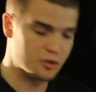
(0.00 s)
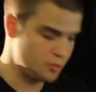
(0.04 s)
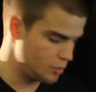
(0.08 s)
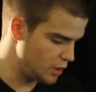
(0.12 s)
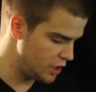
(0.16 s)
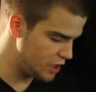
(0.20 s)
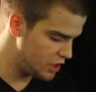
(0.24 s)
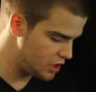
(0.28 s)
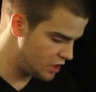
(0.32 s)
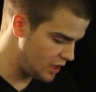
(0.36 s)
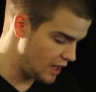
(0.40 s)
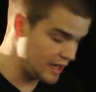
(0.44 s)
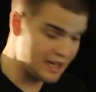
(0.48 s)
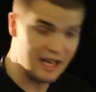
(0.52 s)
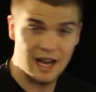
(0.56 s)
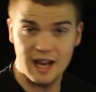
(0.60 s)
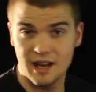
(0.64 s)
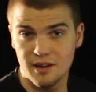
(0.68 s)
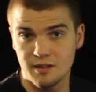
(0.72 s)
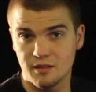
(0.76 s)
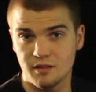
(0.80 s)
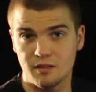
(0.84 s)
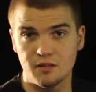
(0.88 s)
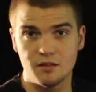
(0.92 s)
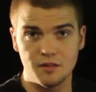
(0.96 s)
which
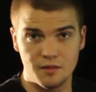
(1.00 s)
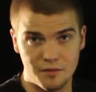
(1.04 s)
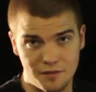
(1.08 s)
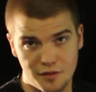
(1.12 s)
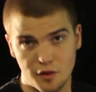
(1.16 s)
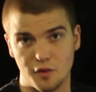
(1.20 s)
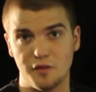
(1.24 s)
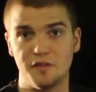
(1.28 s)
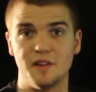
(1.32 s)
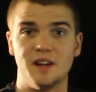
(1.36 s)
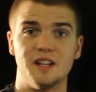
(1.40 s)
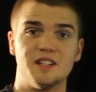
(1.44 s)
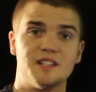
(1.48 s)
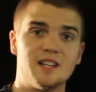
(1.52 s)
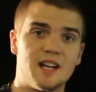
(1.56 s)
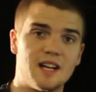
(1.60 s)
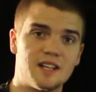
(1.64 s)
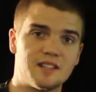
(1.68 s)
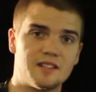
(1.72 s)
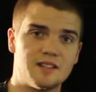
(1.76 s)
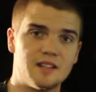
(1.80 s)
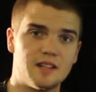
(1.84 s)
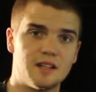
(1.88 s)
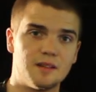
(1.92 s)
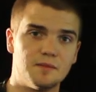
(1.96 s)
again, feel
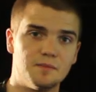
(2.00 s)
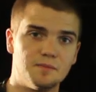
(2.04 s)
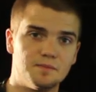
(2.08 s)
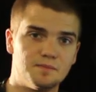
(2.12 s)
fantastic.